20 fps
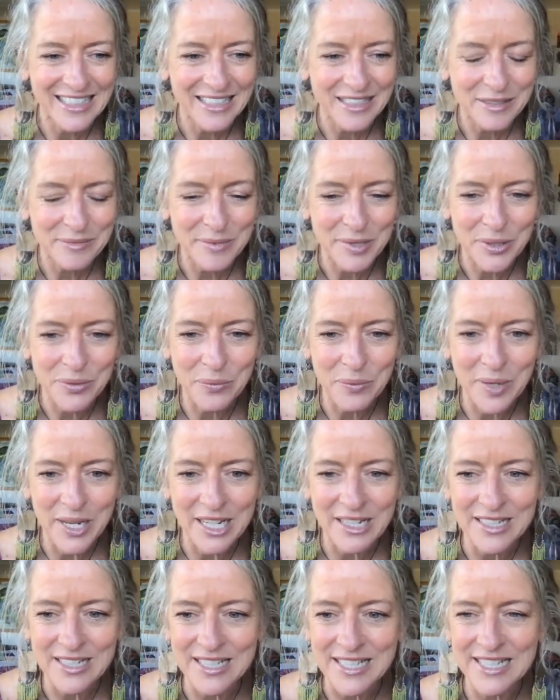I'm going to
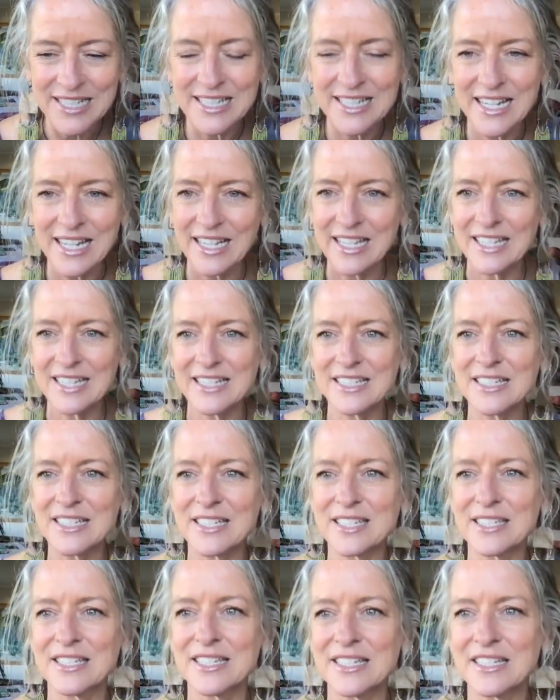wait a
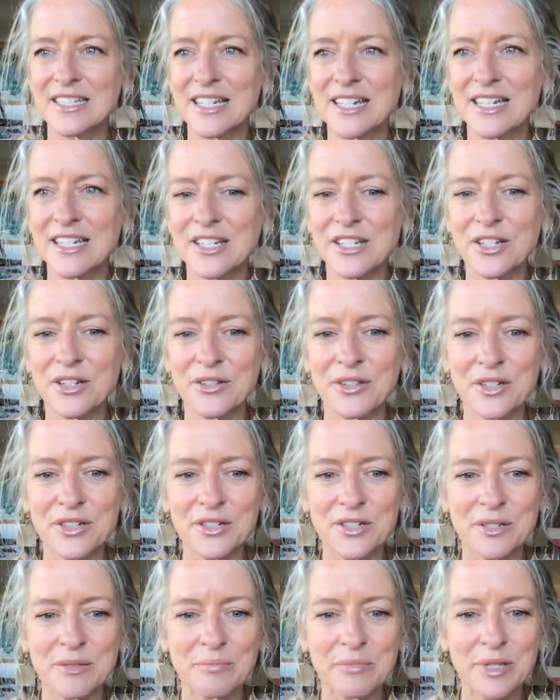second. I know there are
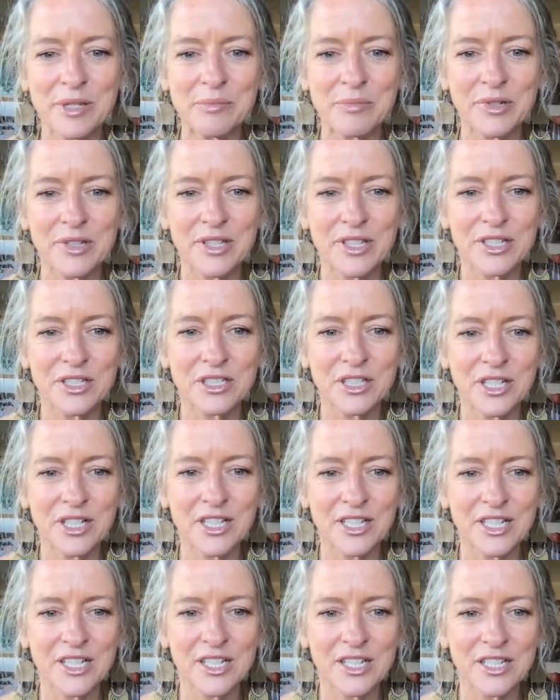some people that are
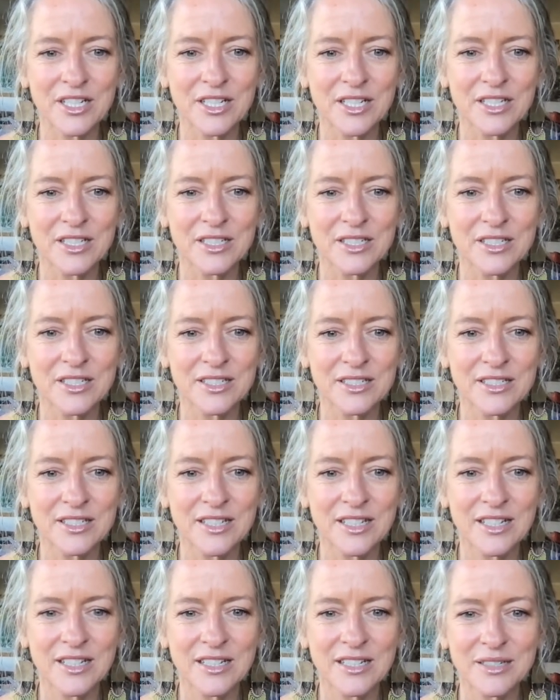logging on
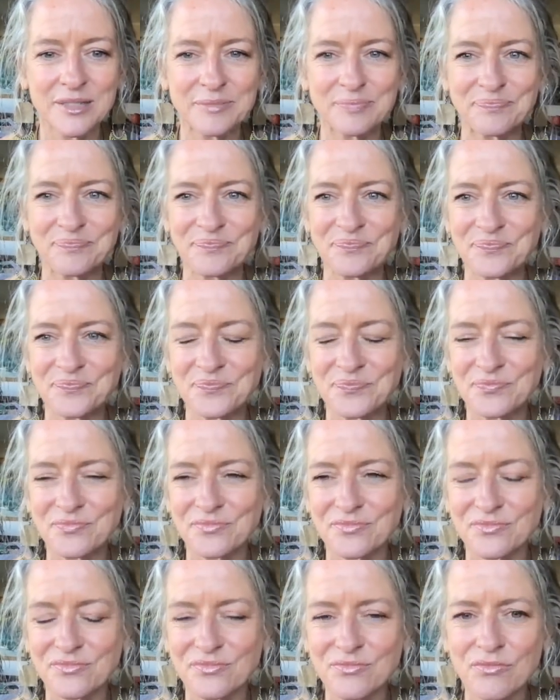um,
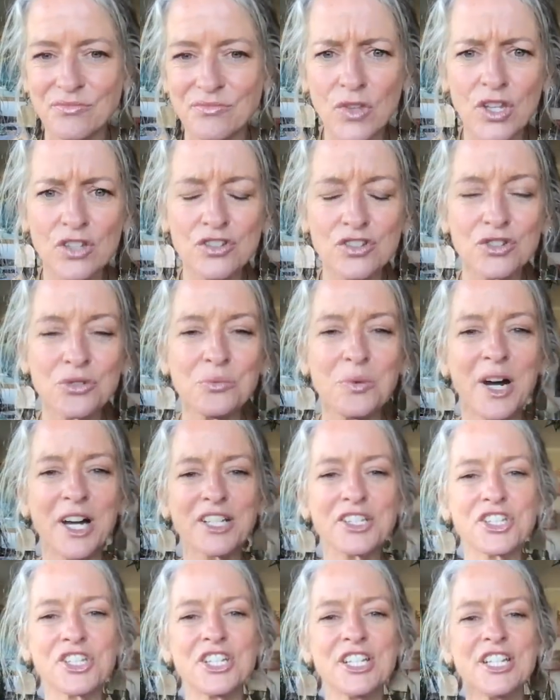to
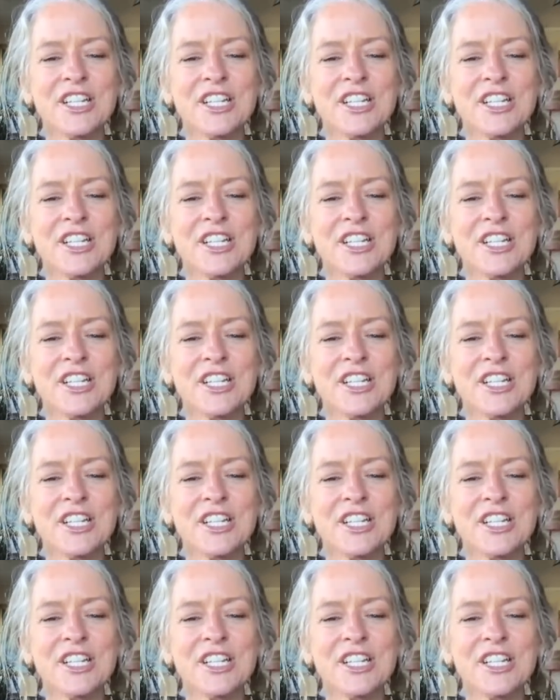watch.